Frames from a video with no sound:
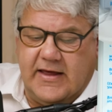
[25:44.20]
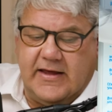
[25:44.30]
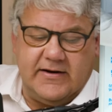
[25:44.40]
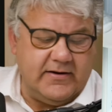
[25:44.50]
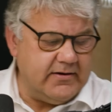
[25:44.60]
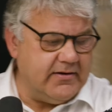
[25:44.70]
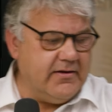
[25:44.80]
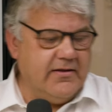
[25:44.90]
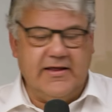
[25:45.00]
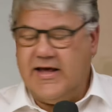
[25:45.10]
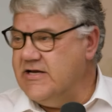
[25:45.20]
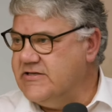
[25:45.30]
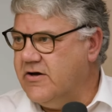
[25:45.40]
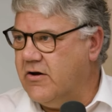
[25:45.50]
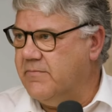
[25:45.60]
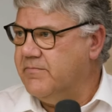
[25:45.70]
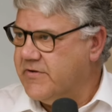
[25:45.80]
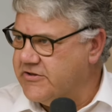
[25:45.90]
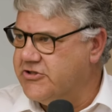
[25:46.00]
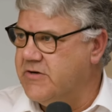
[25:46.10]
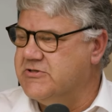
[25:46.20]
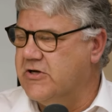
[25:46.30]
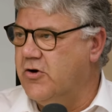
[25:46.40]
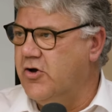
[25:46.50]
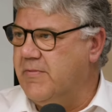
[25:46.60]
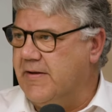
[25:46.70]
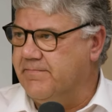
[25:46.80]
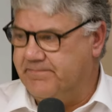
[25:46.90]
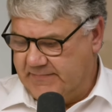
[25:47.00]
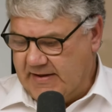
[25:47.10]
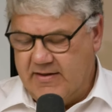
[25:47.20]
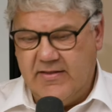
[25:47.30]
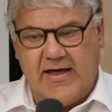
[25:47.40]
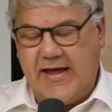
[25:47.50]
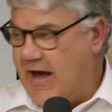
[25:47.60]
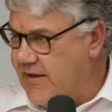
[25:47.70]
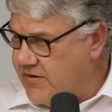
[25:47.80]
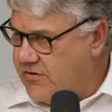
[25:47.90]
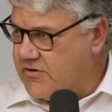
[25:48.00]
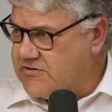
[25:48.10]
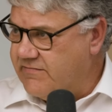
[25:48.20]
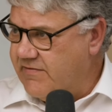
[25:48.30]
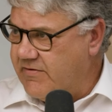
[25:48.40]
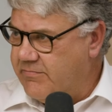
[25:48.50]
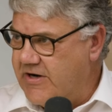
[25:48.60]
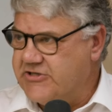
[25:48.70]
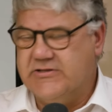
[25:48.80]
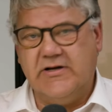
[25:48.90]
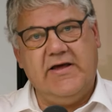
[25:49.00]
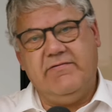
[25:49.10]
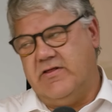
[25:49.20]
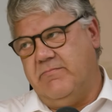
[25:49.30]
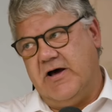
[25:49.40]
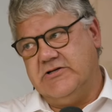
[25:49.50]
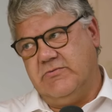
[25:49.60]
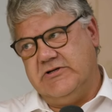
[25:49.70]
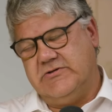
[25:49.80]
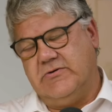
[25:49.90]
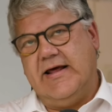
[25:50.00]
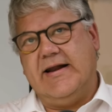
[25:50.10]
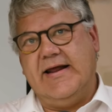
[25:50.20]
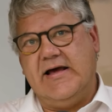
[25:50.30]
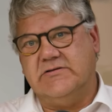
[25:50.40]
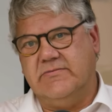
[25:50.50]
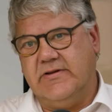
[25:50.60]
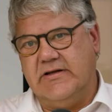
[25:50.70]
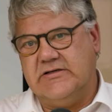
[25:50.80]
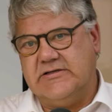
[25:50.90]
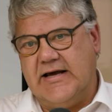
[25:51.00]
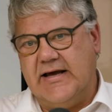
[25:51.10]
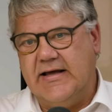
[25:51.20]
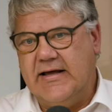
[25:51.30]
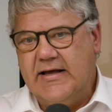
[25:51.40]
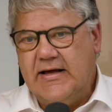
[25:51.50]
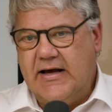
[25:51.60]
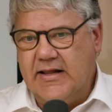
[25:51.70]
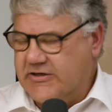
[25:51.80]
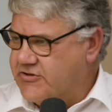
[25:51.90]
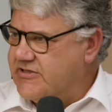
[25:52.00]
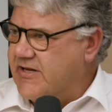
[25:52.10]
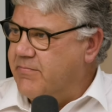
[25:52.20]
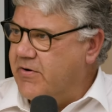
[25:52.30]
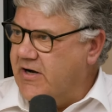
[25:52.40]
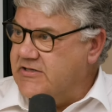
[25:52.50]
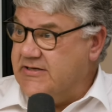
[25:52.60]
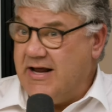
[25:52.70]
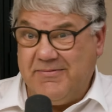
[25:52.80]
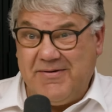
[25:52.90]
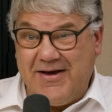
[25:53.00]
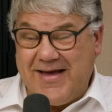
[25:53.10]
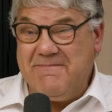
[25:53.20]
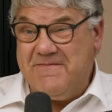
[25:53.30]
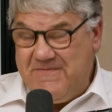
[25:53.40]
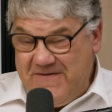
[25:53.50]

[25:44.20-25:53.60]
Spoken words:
in the easing column. Consumers are gloomy. They hate the cost of living pressures. And even in the budget, we saw that announcement that electricity prices are going to be going up